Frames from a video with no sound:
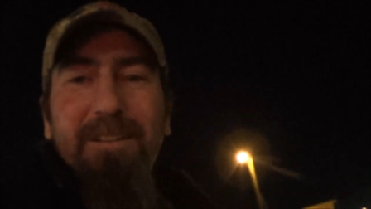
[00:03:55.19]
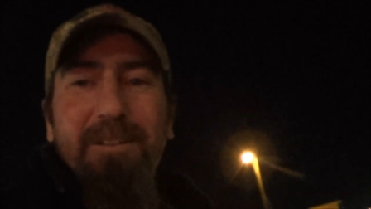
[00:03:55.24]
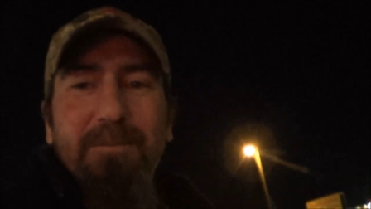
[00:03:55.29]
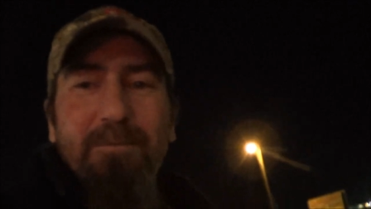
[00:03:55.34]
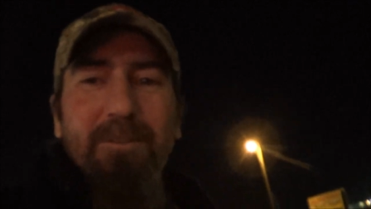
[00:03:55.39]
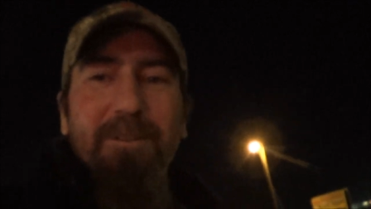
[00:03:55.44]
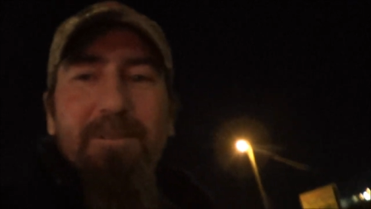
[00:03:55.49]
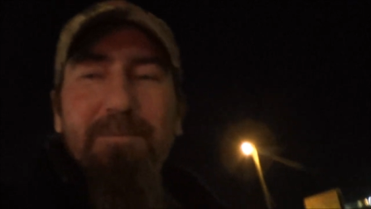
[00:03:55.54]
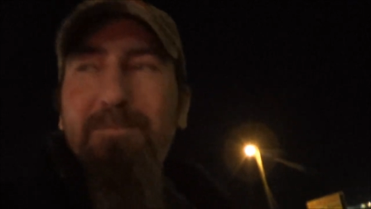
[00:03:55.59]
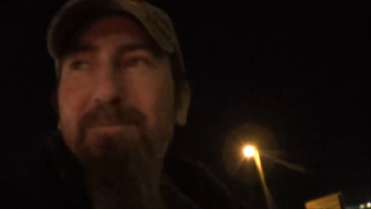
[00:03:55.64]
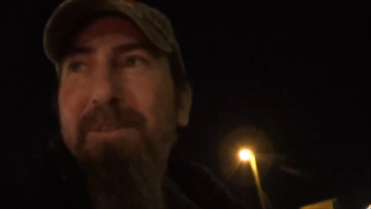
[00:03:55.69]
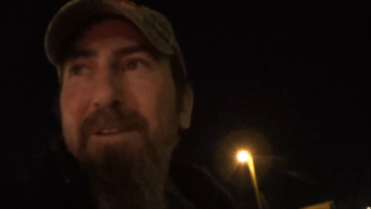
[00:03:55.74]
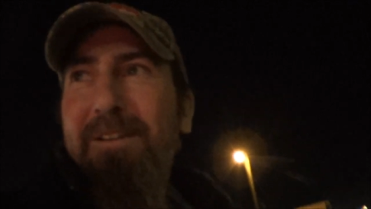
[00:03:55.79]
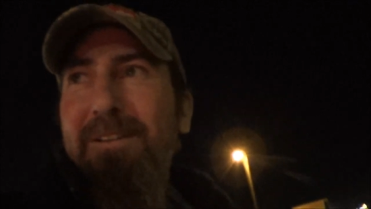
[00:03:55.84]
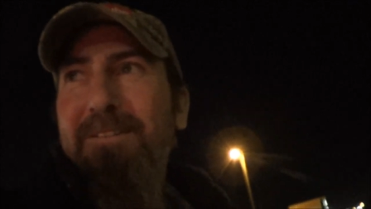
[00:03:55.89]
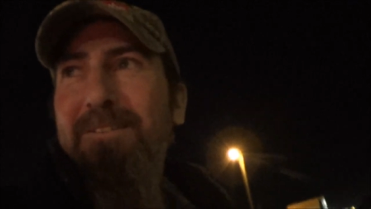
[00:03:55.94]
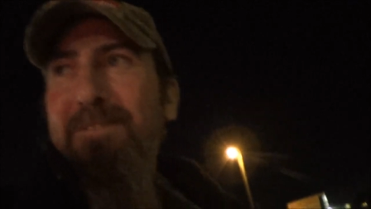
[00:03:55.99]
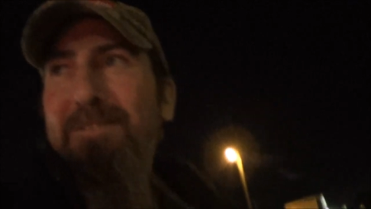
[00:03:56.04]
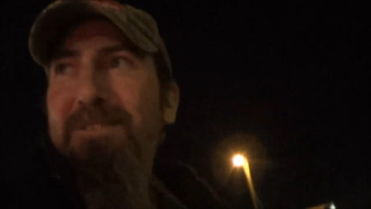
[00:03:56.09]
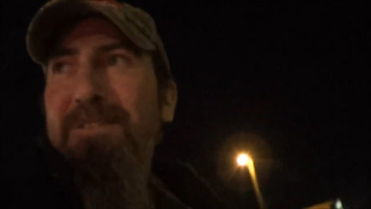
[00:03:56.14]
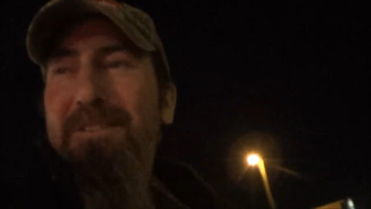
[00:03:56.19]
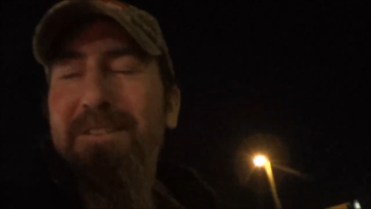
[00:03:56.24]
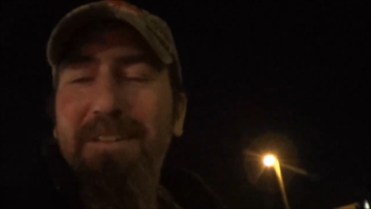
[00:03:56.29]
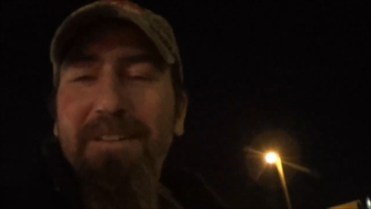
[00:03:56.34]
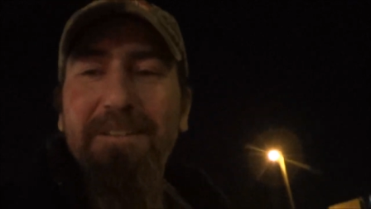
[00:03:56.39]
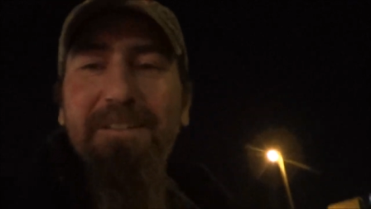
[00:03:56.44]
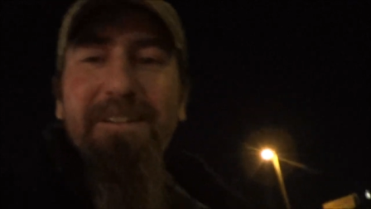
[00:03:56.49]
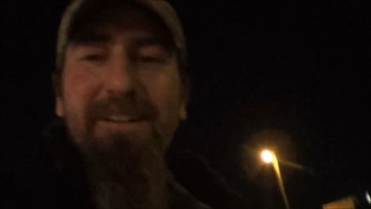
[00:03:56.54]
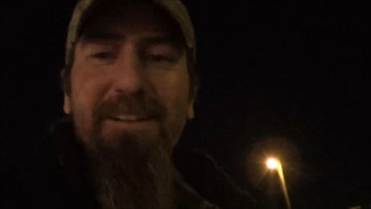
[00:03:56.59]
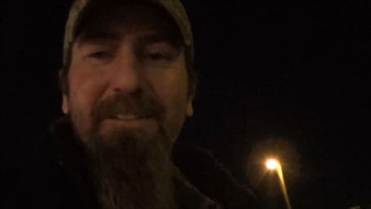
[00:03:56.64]
We're at Peelers,
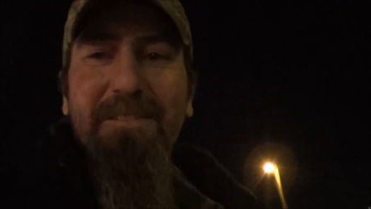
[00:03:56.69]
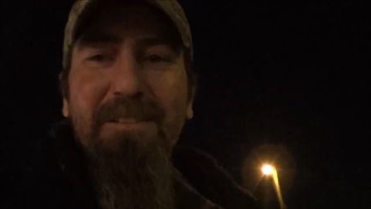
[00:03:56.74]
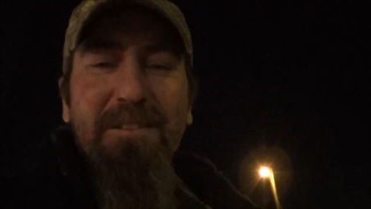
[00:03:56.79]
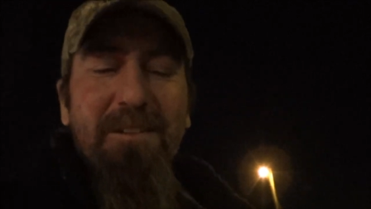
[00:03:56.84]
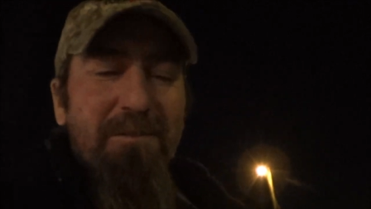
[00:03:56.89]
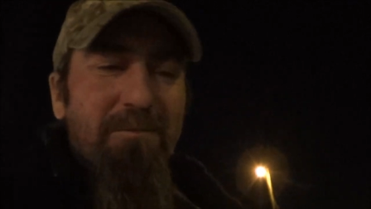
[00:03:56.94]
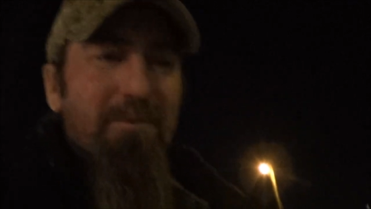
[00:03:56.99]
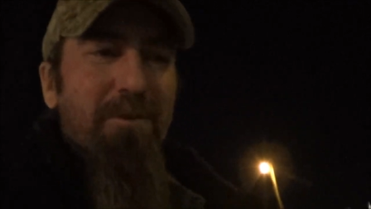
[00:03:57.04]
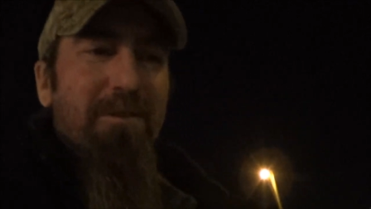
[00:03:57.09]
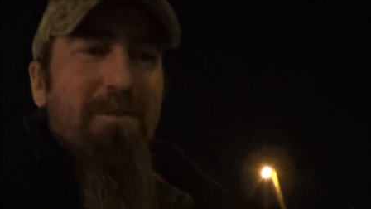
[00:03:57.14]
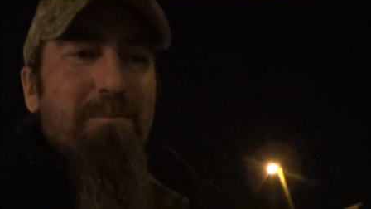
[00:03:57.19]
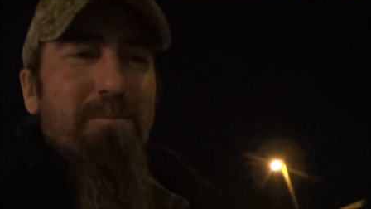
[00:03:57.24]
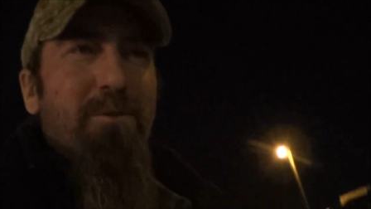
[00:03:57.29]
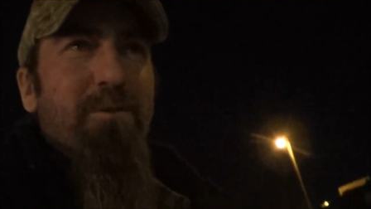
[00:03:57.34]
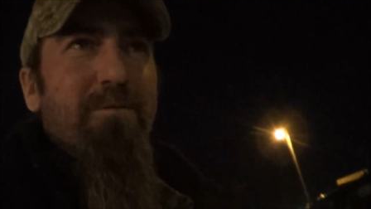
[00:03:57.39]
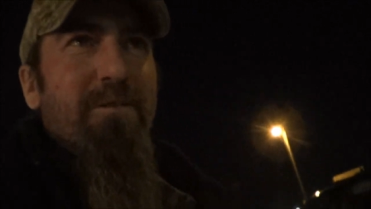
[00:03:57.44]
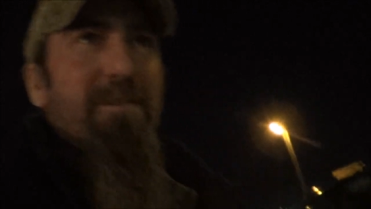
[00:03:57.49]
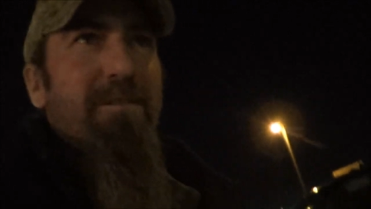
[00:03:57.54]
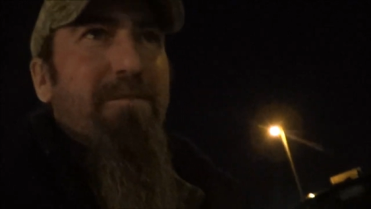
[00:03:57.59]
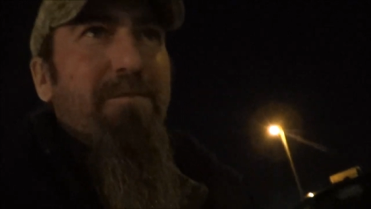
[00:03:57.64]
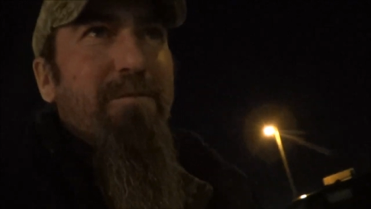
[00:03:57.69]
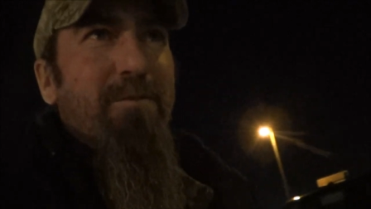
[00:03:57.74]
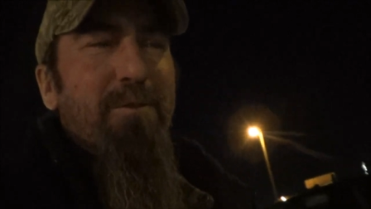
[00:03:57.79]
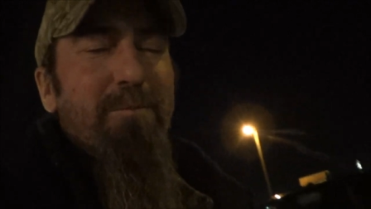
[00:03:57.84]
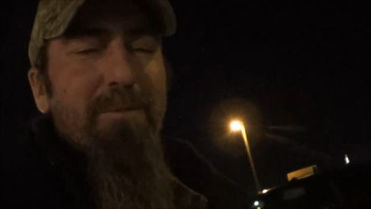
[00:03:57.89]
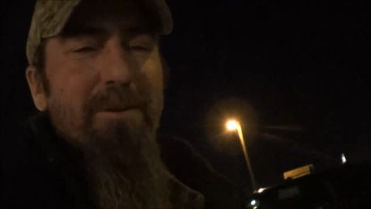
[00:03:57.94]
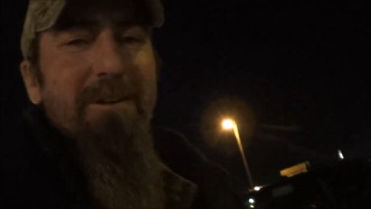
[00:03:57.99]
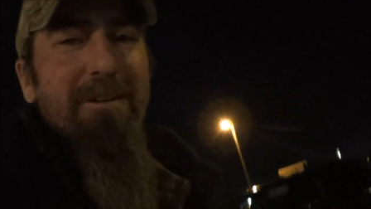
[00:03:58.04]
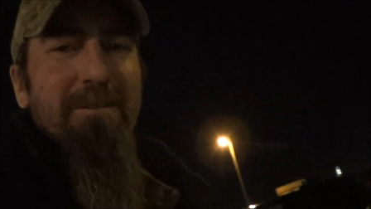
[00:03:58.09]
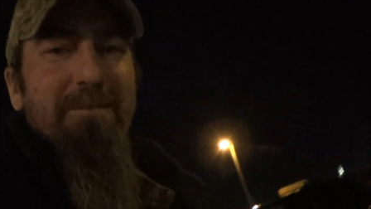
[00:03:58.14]
and uh, this is where the movie
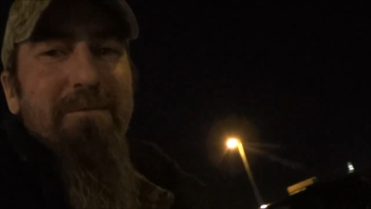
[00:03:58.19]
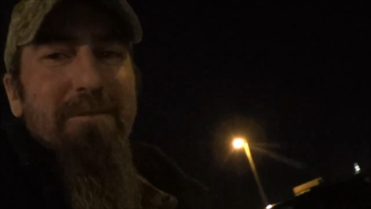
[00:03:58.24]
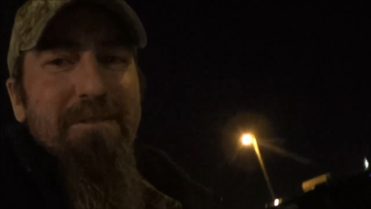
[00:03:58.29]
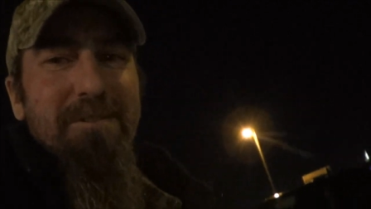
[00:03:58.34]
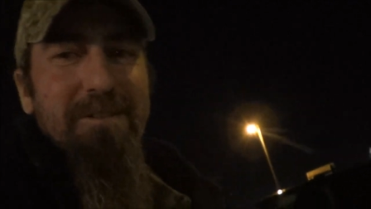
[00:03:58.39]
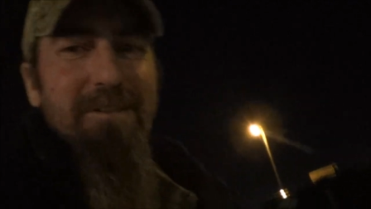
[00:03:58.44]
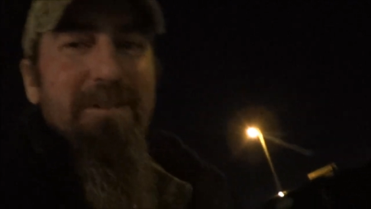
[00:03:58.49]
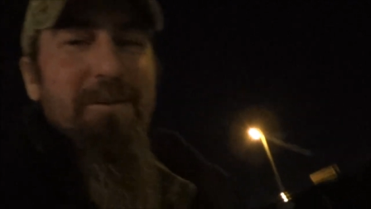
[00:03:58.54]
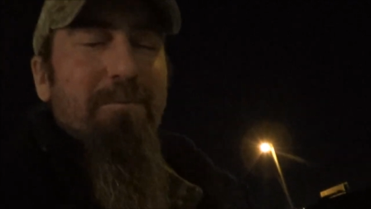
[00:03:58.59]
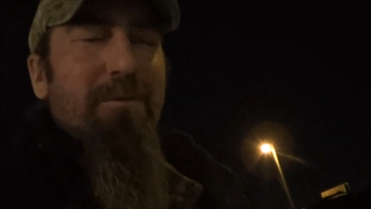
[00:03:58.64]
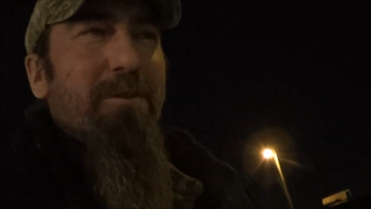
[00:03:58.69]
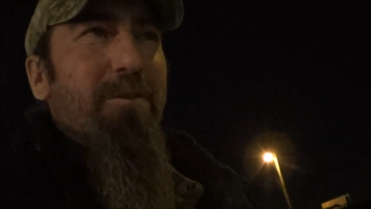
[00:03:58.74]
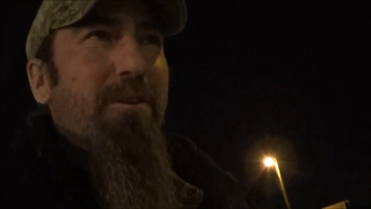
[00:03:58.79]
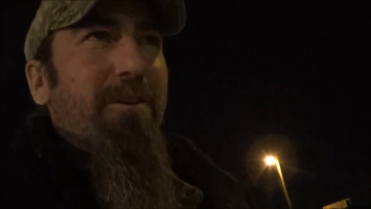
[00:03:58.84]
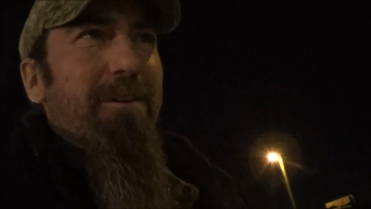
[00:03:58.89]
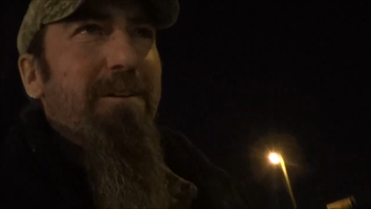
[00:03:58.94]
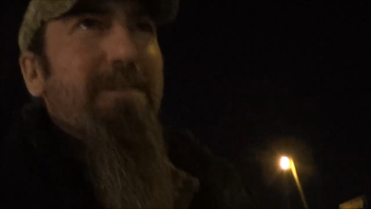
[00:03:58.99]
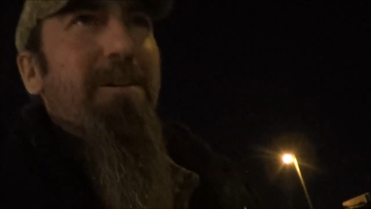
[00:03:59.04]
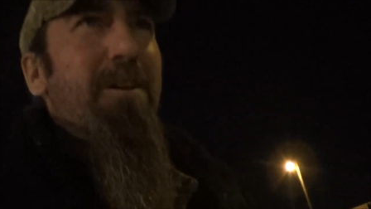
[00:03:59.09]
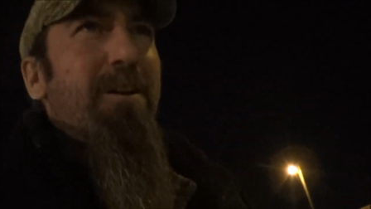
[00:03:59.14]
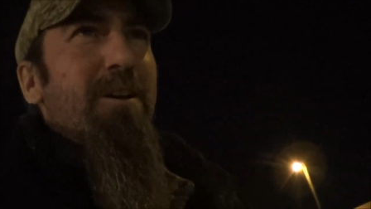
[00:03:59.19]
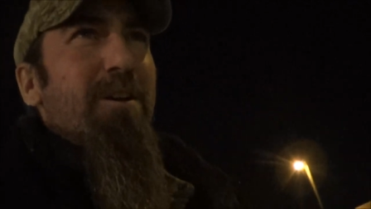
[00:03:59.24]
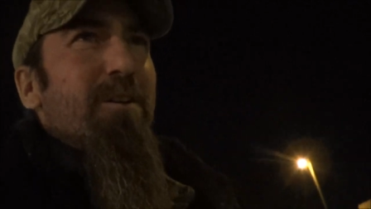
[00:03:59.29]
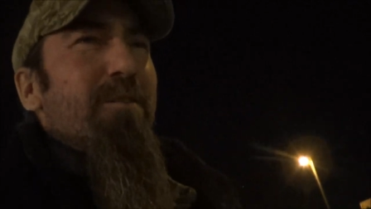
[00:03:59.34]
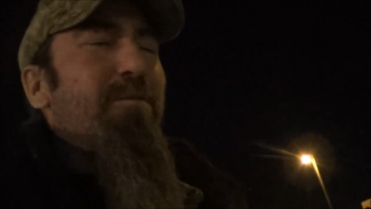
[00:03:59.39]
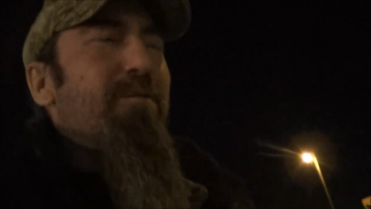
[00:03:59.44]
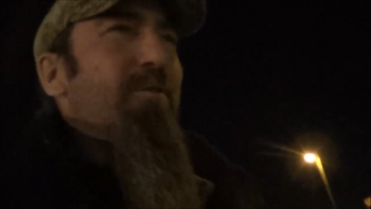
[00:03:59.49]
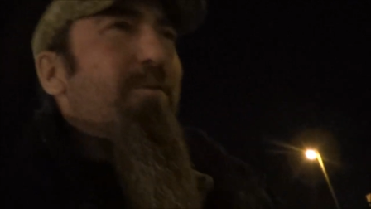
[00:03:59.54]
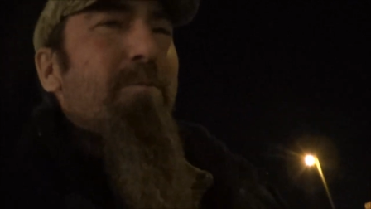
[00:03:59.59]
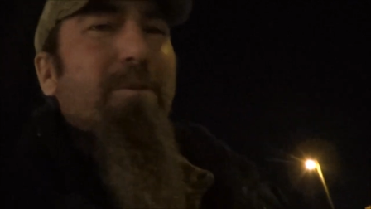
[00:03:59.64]
Fubar was uh, recorded.
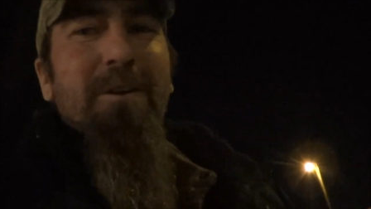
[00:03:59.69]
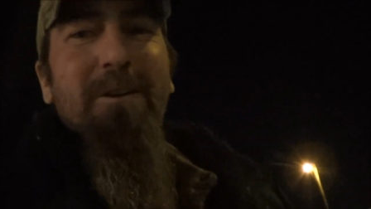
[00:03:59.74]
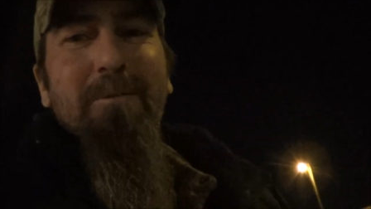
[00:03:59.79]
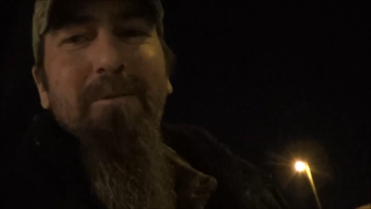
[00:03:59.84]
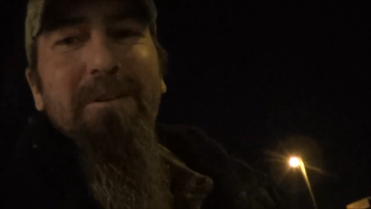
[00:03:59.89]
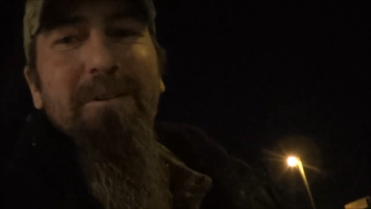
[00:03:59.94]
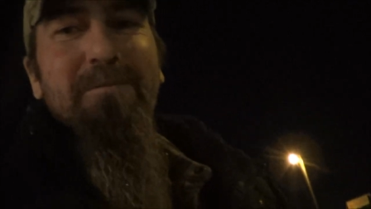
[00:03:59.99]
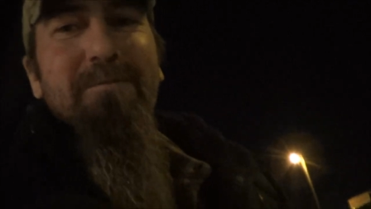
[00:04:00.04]
Fubar 1,